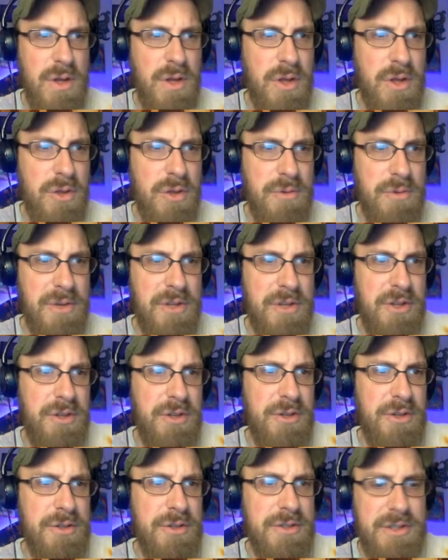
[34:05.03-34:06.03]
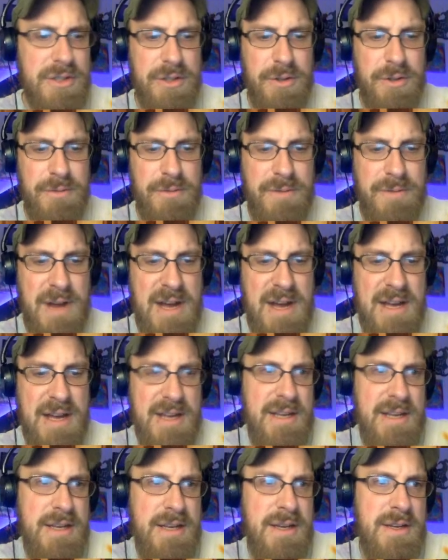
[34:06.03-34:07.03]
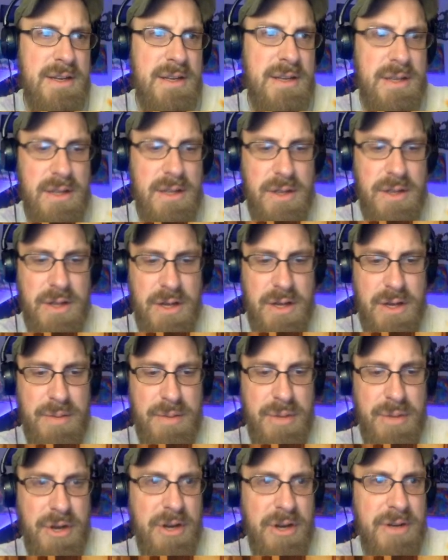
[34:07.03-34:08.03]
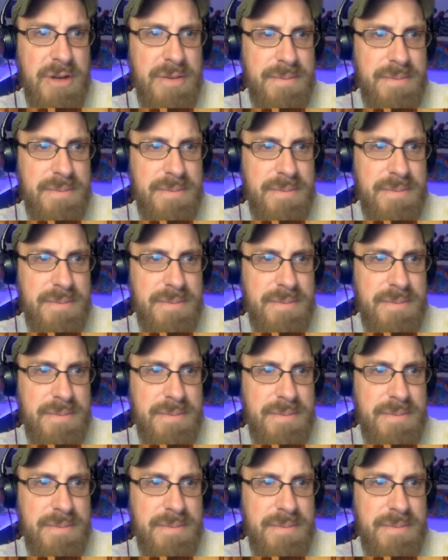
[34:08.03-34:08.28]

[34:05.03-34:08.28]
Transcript: 3 clues to find the bar.